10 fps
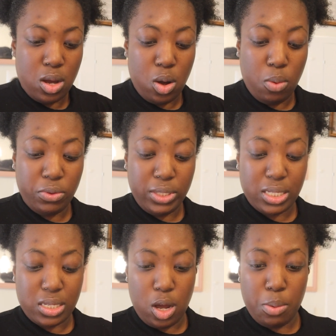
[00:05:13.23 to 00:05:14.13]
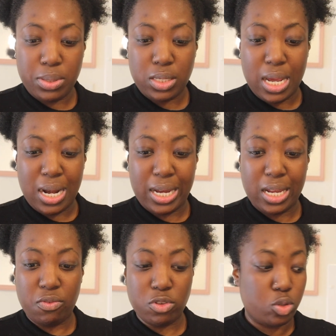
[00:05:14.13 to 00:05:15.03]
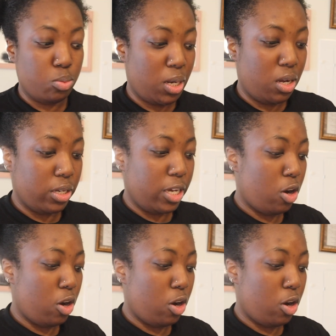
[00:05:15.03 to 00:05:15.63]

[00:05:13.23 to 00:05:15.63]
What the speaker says: Hopefully this helps and I can resume my Anki